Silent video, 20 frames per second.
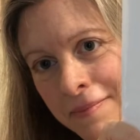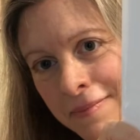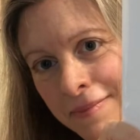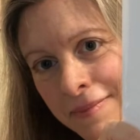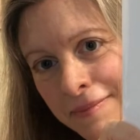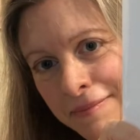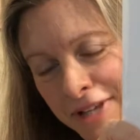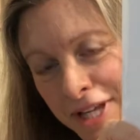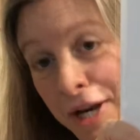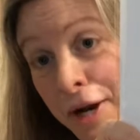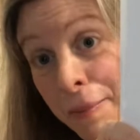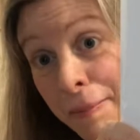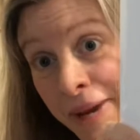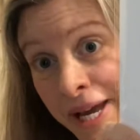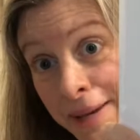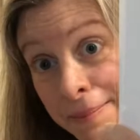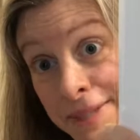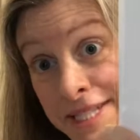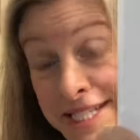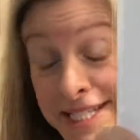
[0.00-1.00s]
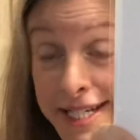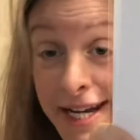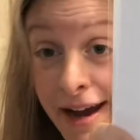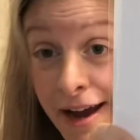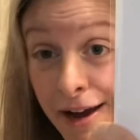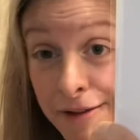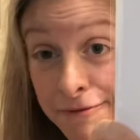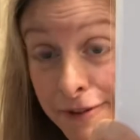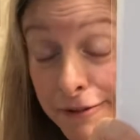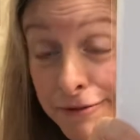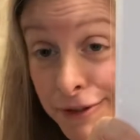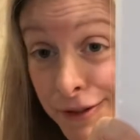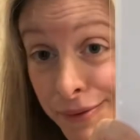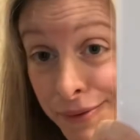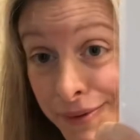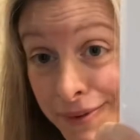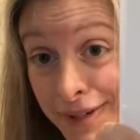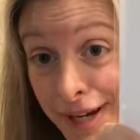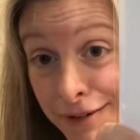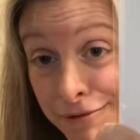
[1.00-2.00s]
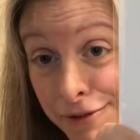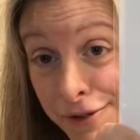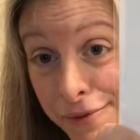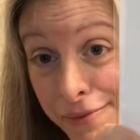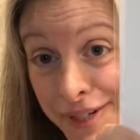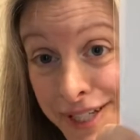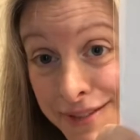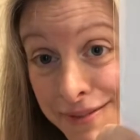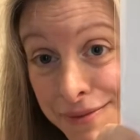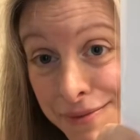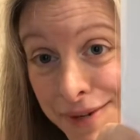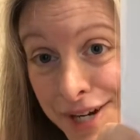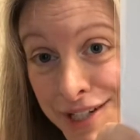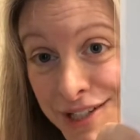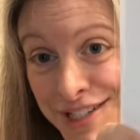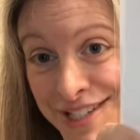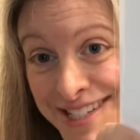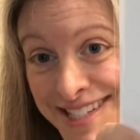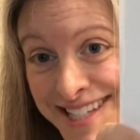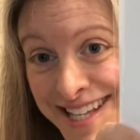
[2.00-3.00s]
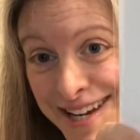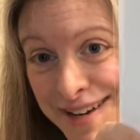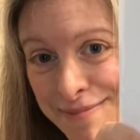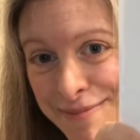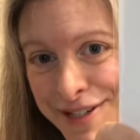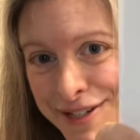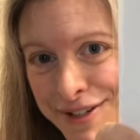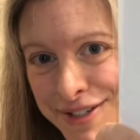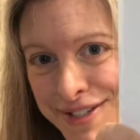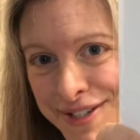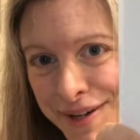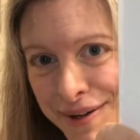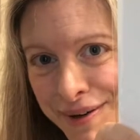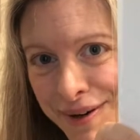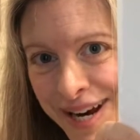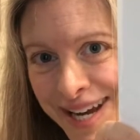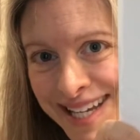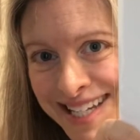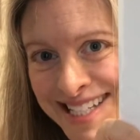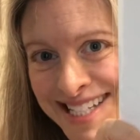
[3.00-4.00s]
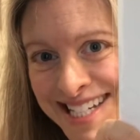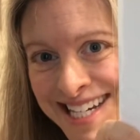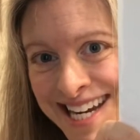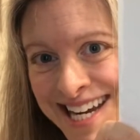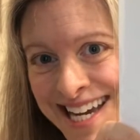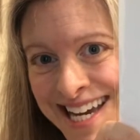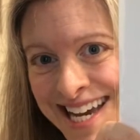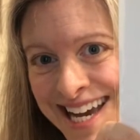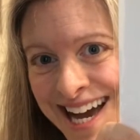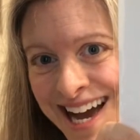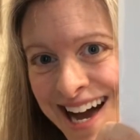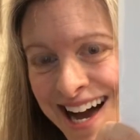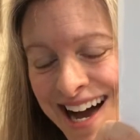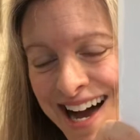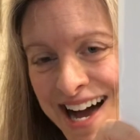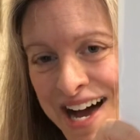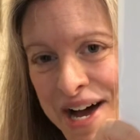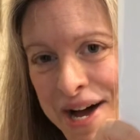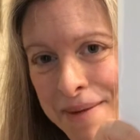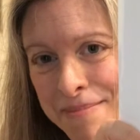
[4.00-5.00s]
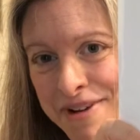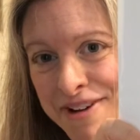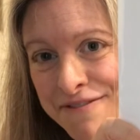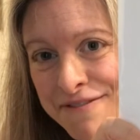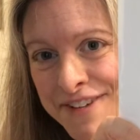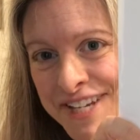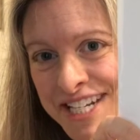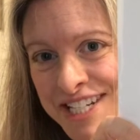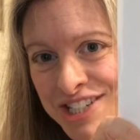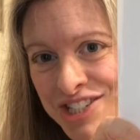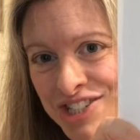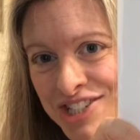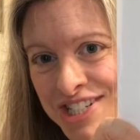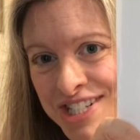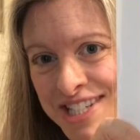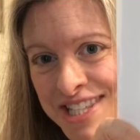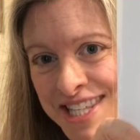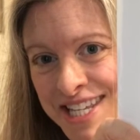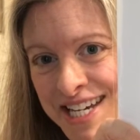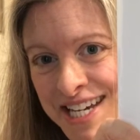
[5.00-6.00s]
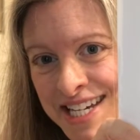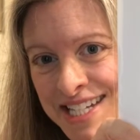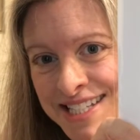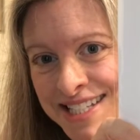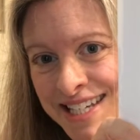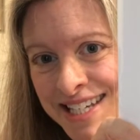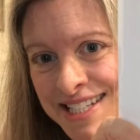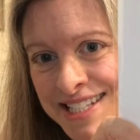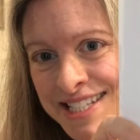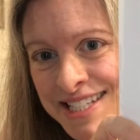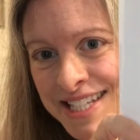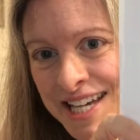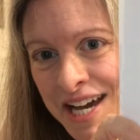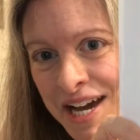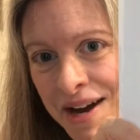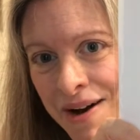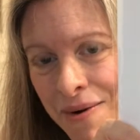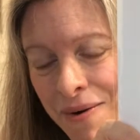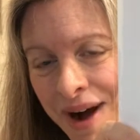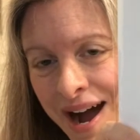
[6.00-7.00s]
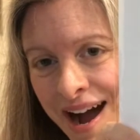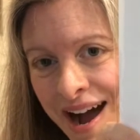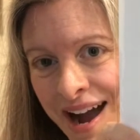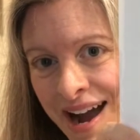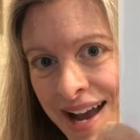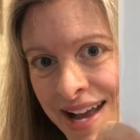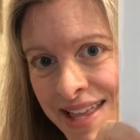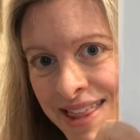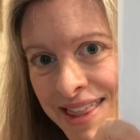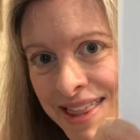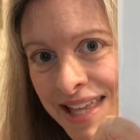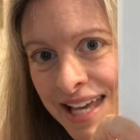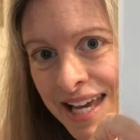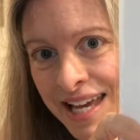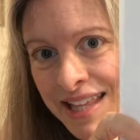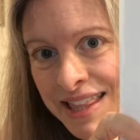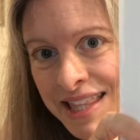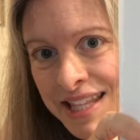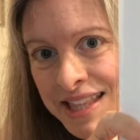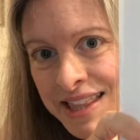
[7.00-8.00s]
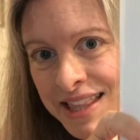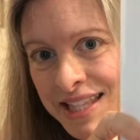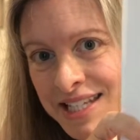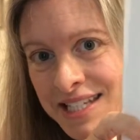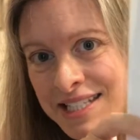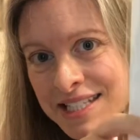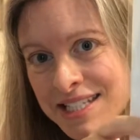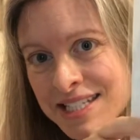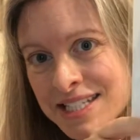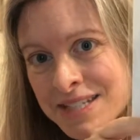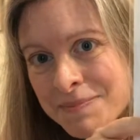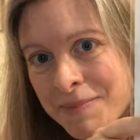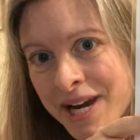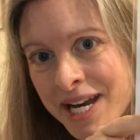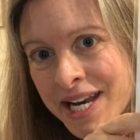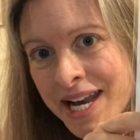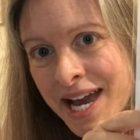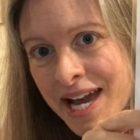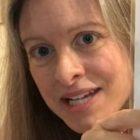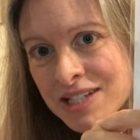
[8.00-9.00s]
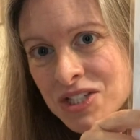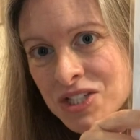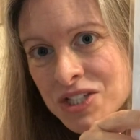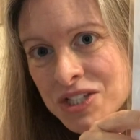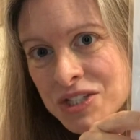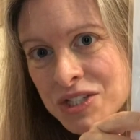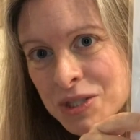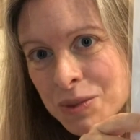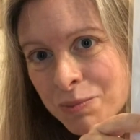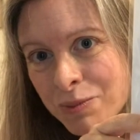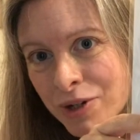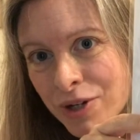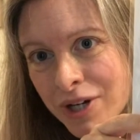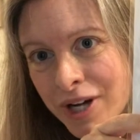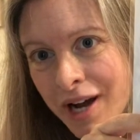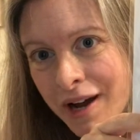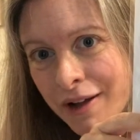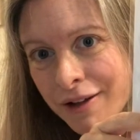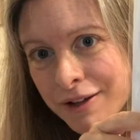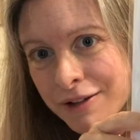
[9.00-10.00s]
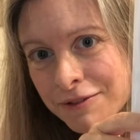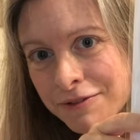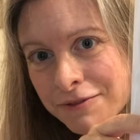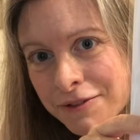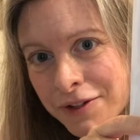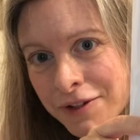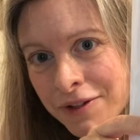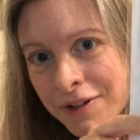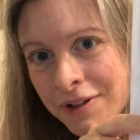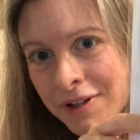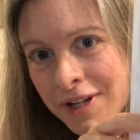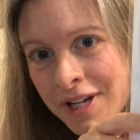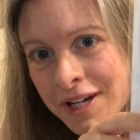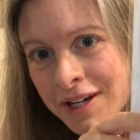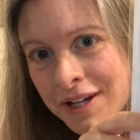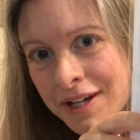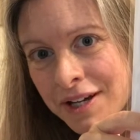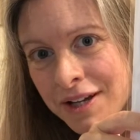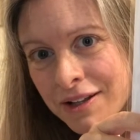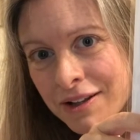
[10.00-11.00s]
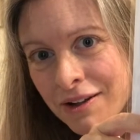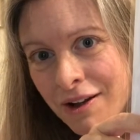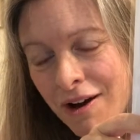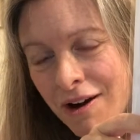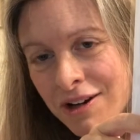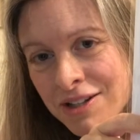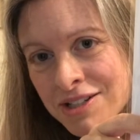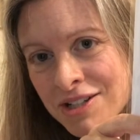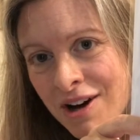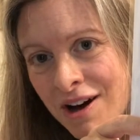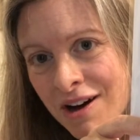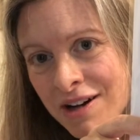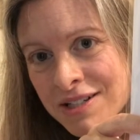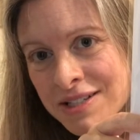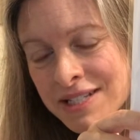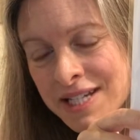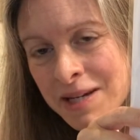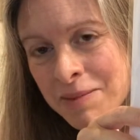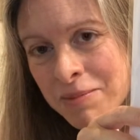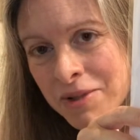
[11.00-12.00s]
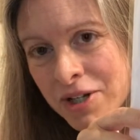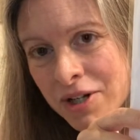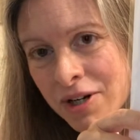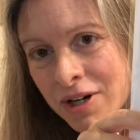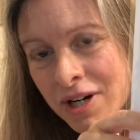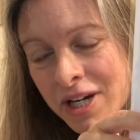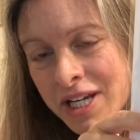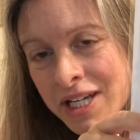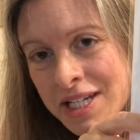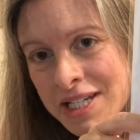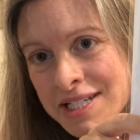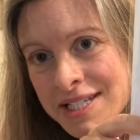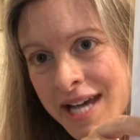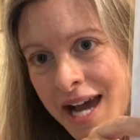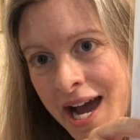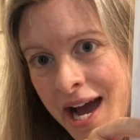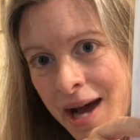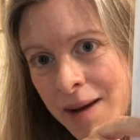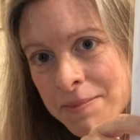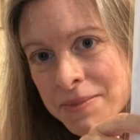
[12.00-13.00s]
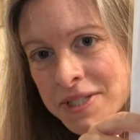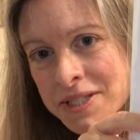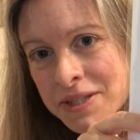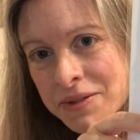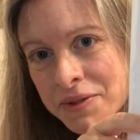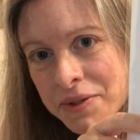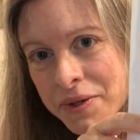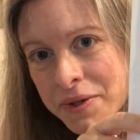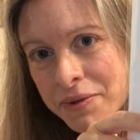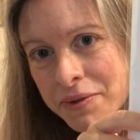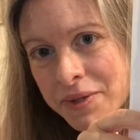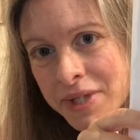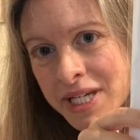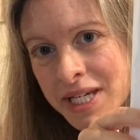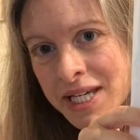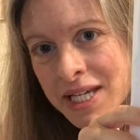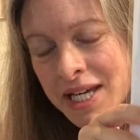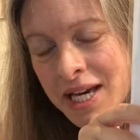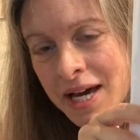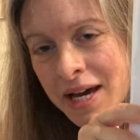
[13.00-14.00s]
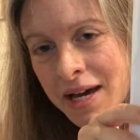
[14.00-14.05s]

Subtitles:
you know, Pam and Staff, everyone watches them, they're so great, finished this, and so I think that this is my next super colorful long dog sampler. It is absolutely